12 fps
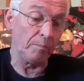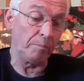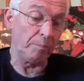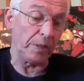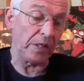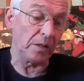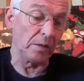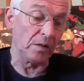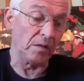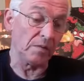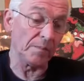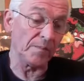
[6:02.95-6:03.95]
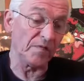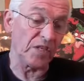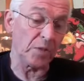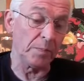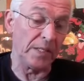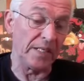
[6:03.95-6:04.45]
pickle.
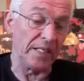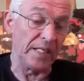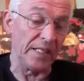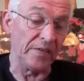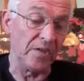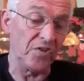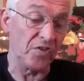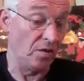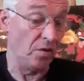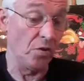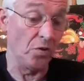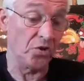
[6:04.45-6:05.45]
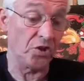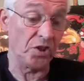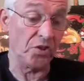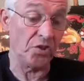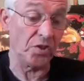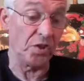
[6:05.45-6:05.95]
Fresh bananas, no shit
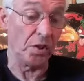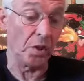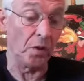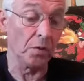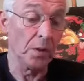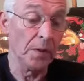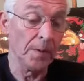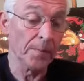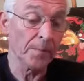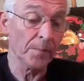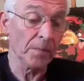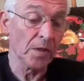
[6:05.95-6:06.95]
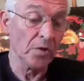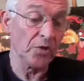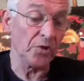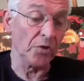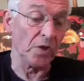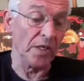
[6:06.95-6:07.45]
Sherlock.
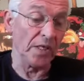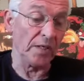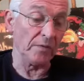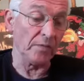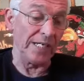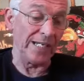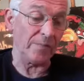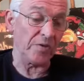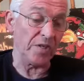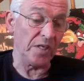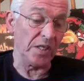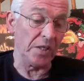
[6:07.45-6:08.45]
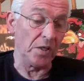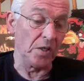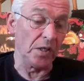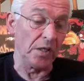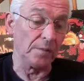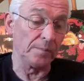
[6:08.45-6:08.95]
Sugar, rapeseed
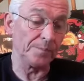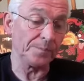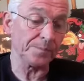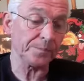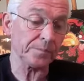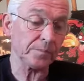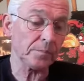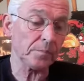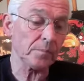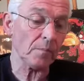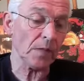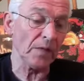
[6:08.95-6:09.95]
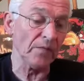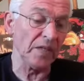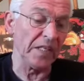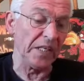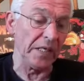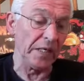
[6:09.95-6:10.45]
oil,
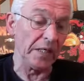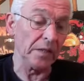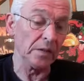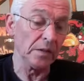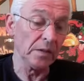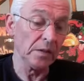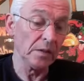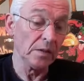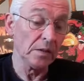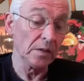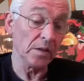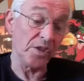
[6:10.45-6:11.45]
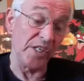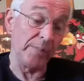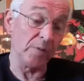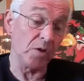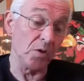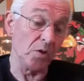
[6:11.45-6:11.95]
vinegar,
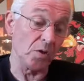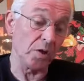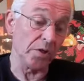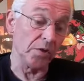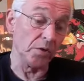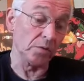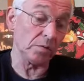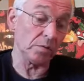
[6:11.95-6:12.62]
cream coconut,